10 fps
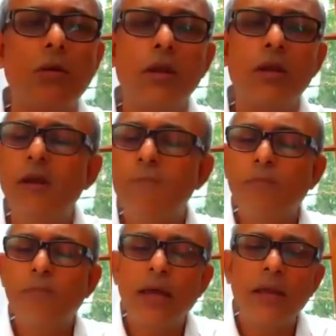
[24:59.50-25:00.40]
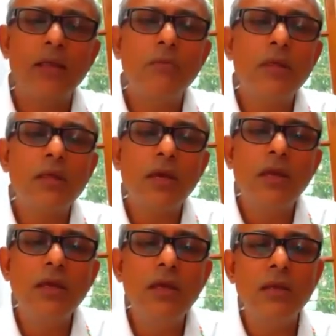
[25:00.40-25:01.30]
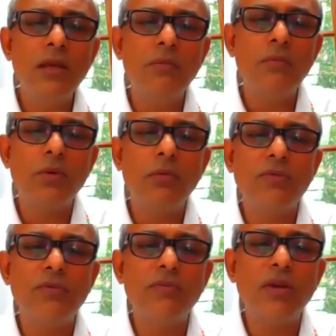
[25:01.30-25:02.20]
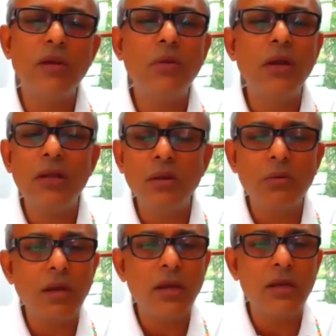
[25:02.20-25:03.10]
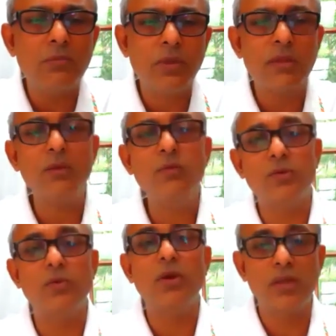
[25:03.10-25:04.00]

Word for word: in, and S M Es can easily improve by fifteen to eighteen to nineteen percent, which we are